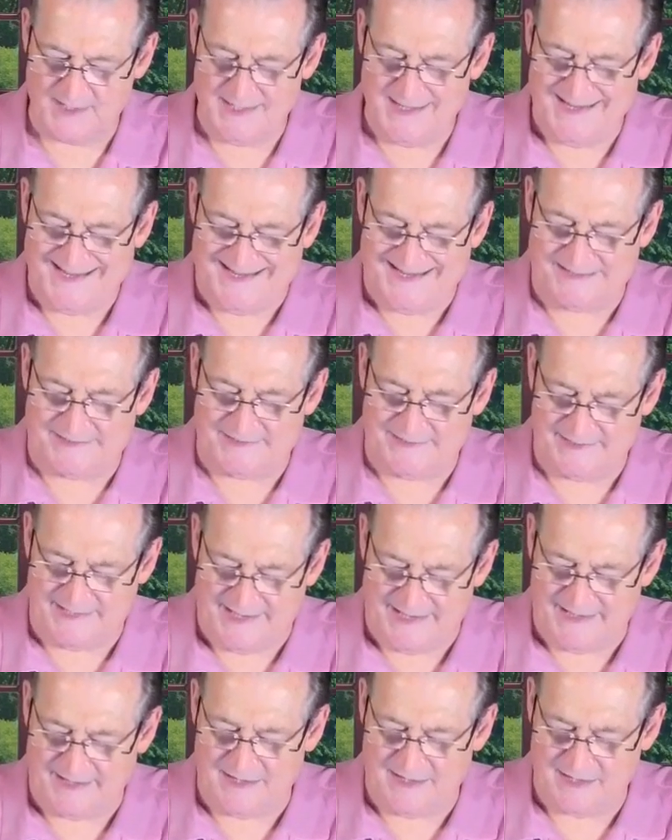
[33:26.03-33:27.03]
It
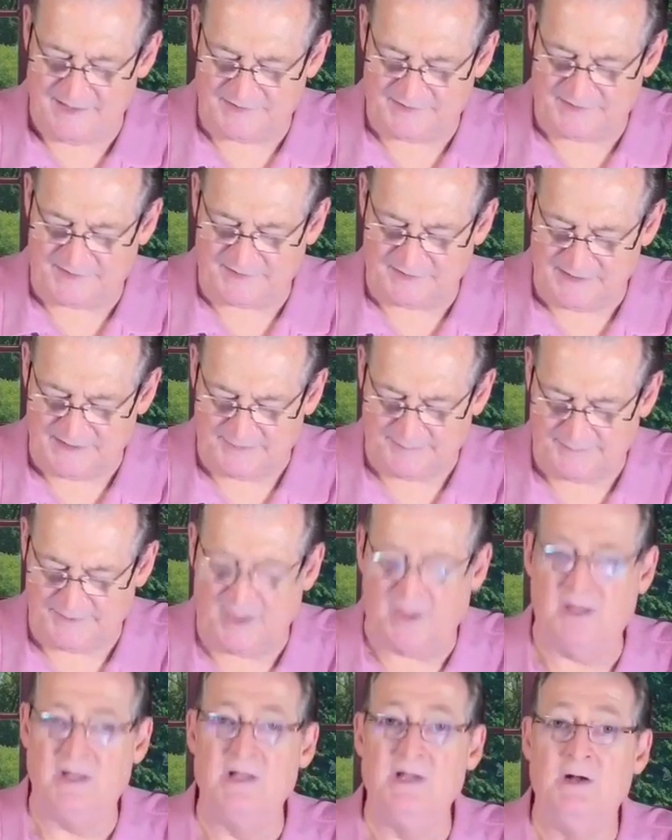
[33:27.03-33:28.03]
cannot slip.
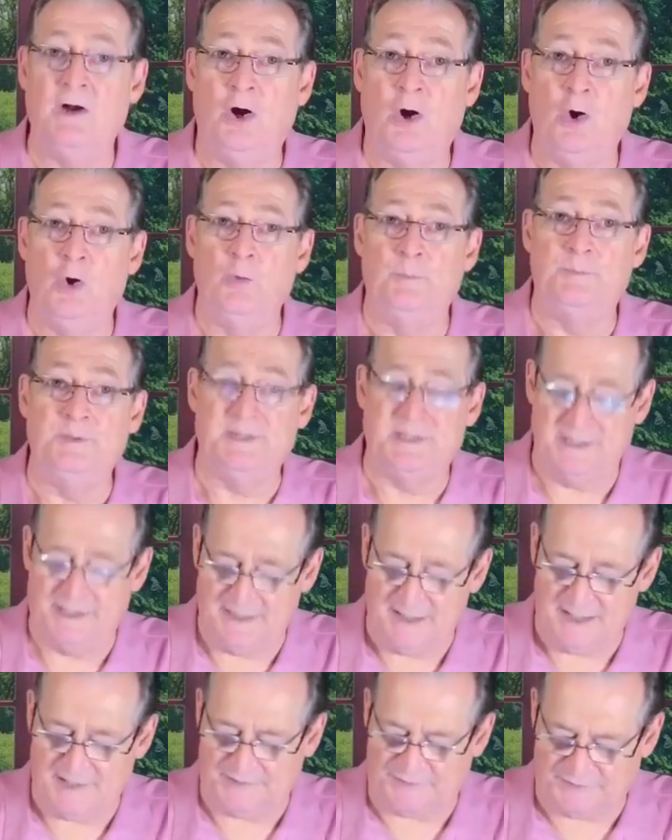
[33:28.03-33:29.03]
The hope
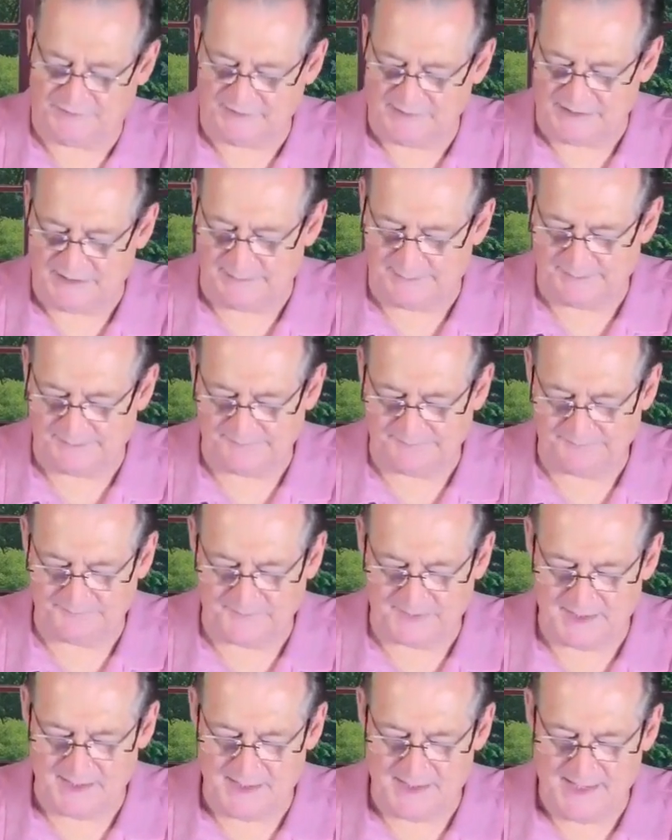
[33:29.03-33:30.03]
cannot slip
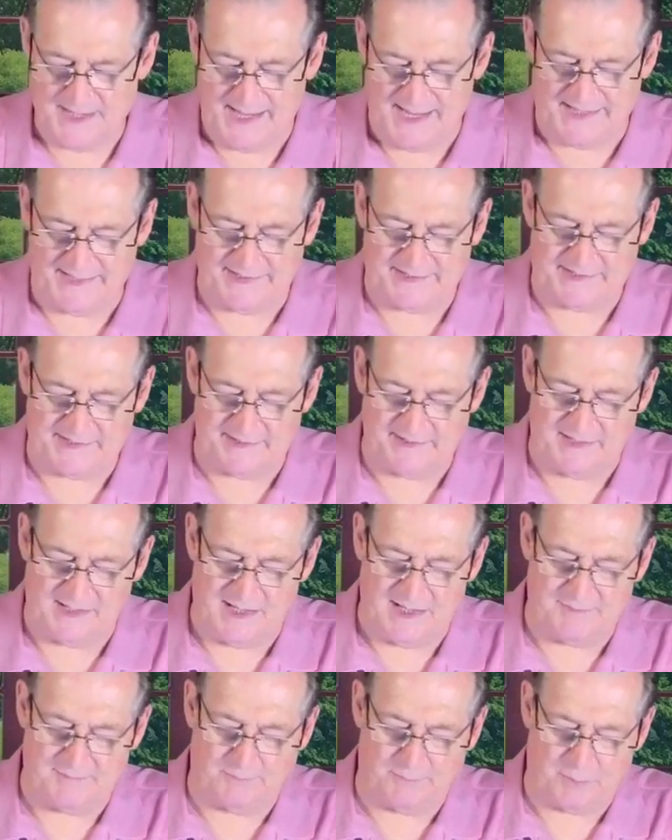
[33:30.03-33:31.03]
and it
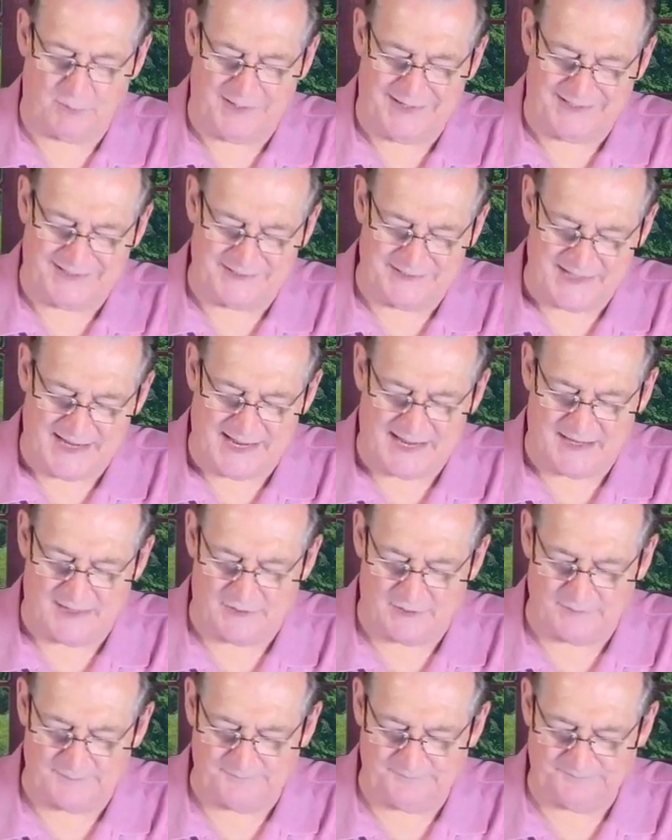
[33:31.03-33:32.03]
cannot break
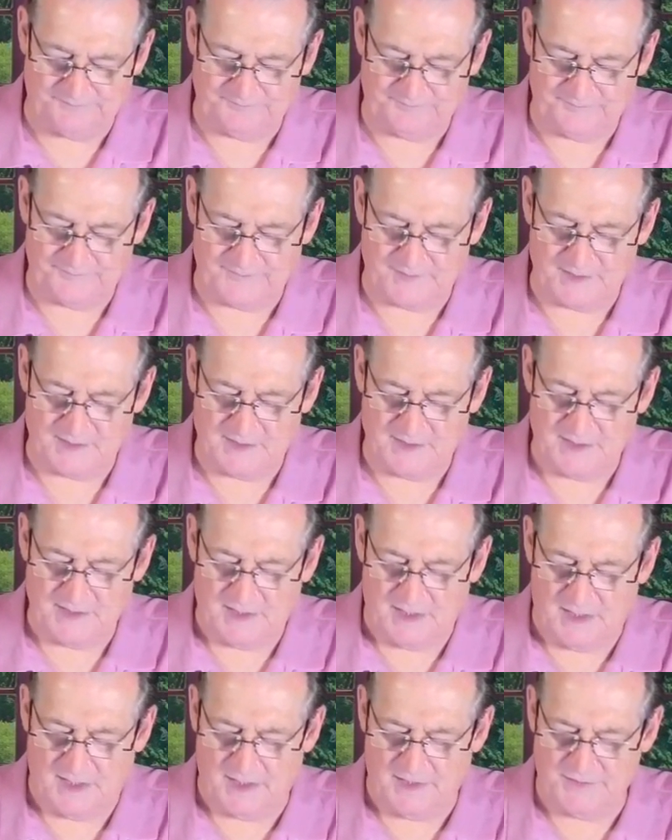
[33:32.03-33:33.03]
down
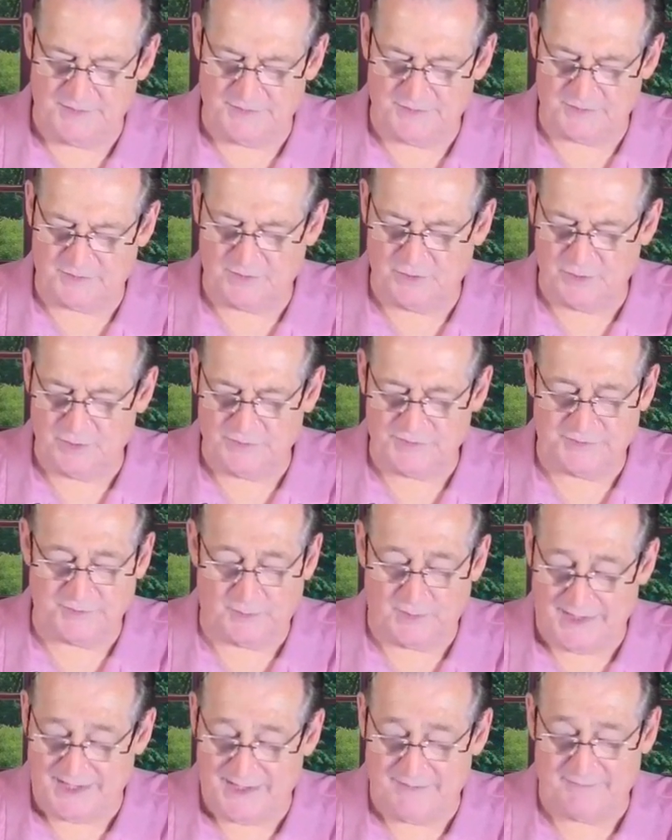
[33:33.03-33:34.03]
under
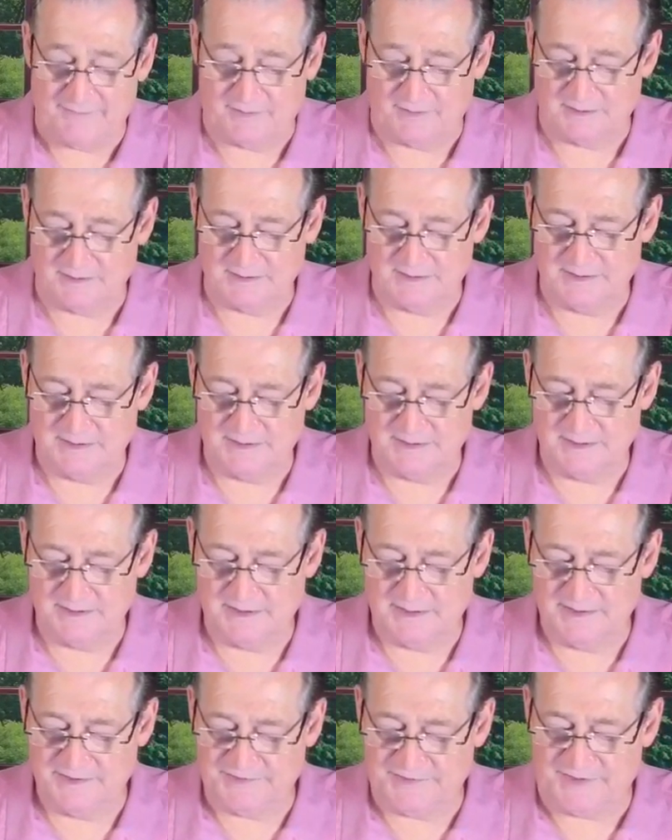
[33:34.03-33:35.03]
whosoever
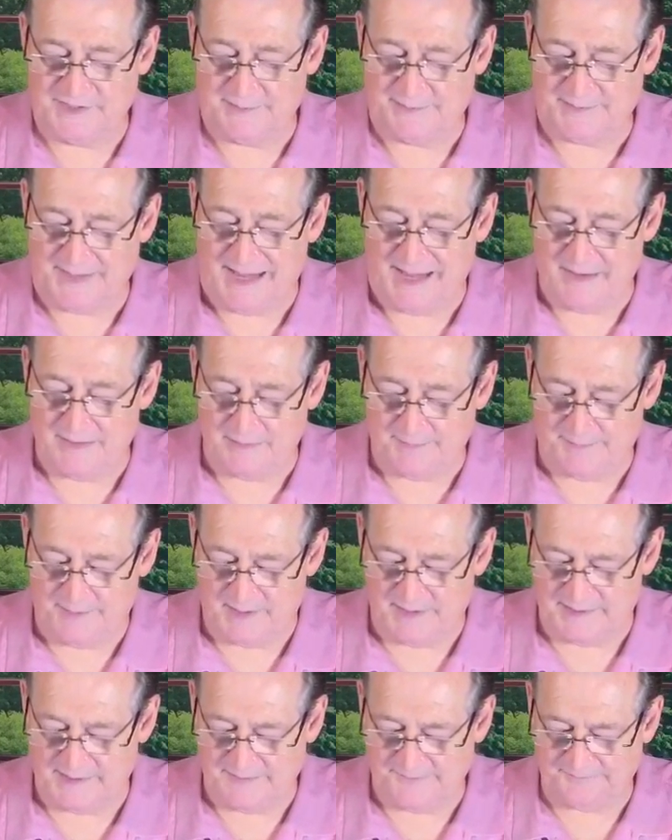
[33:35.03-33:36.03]
steps out
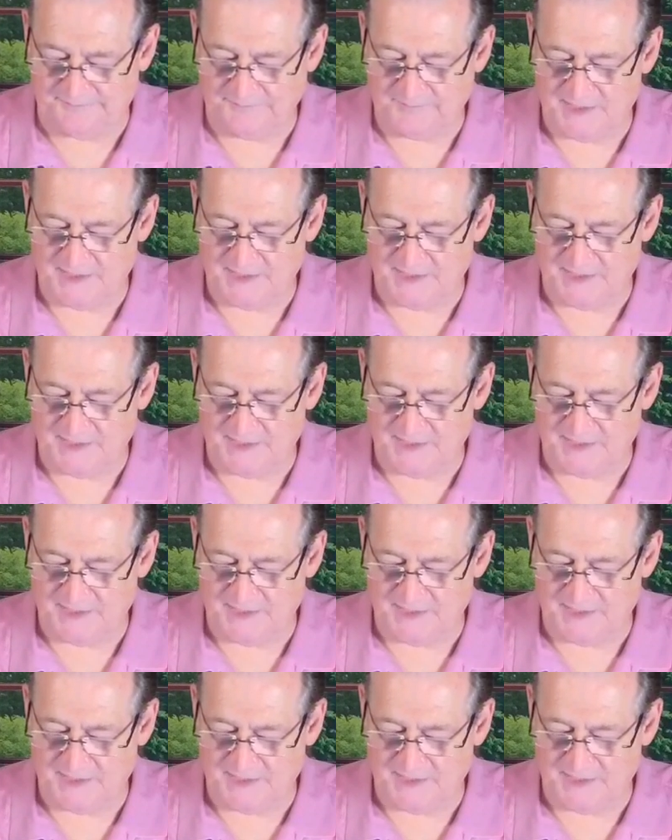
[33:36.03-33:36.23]
upon it.